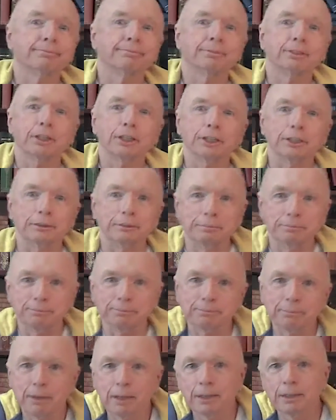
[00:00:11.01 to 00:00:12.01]
Good.
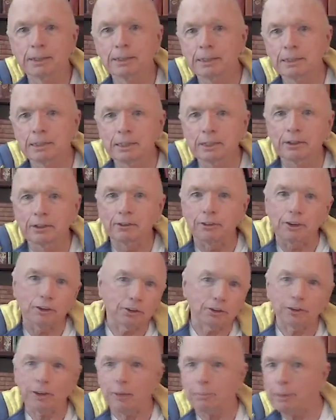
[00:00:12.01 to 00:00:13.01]
This
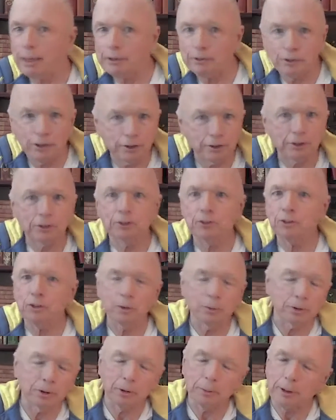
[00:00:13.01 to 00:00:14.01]
step has nothing to do
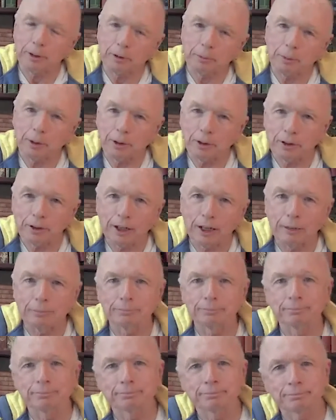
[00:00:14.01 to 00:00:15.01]
with your mental prototype.
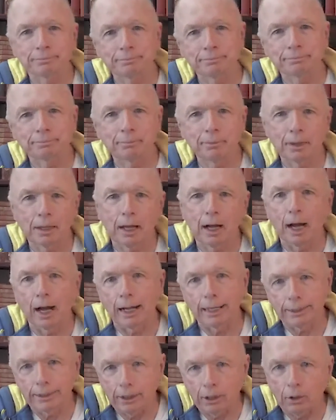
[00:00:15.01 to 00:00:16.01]

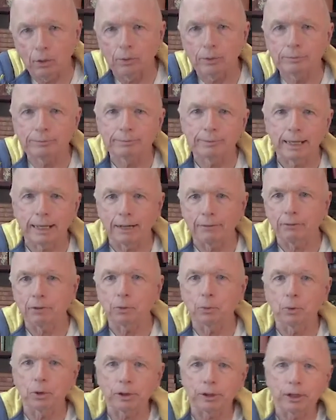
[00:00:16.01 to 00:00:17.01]
I know, after you
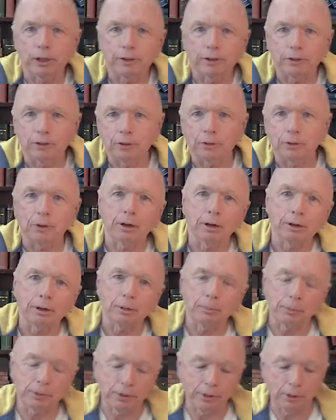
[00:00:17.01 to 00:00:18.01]
worked on it so hard,
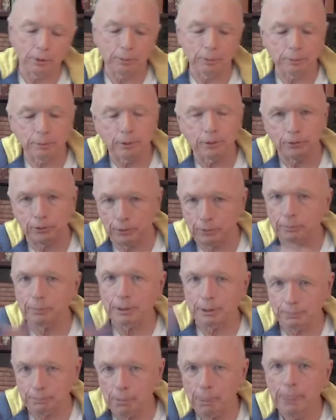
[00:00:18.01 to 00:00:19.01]
I'm a terrible person,
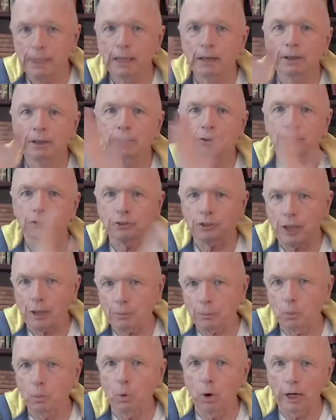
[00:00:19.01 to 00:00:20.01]
but step
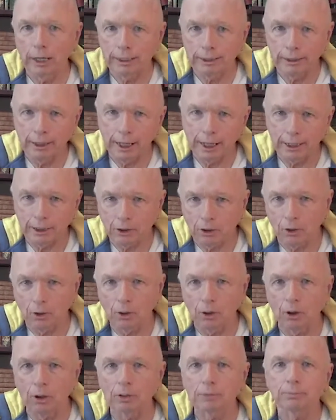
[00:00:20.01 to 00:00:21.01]
one I
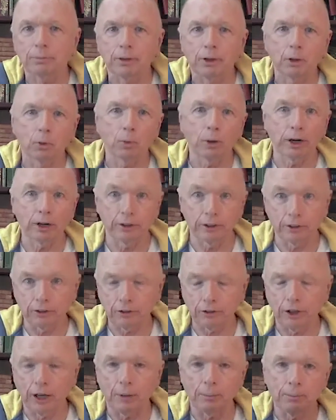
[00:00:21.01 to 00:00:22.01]
call the awareness
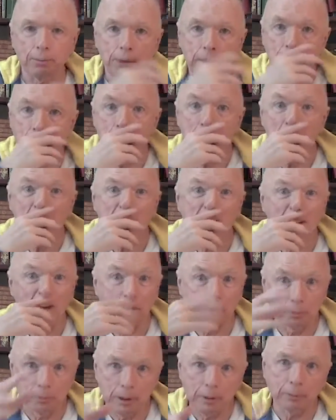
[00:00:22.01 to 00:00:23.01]
step. Now,
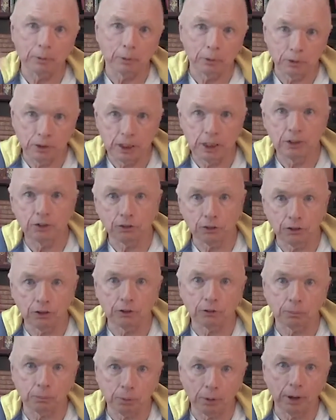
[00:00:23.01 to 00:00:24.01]
other people who teach
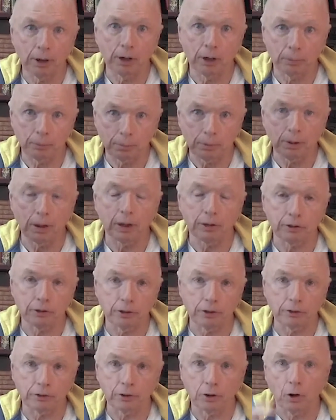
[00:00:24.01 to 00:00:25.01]
this prayer
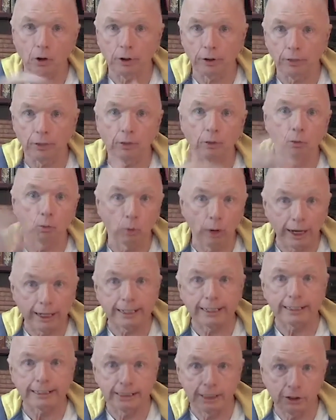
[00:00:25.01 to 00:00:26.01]
process call it the
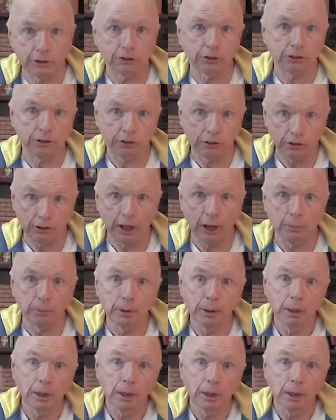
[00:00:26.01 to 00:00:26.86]
recognition step.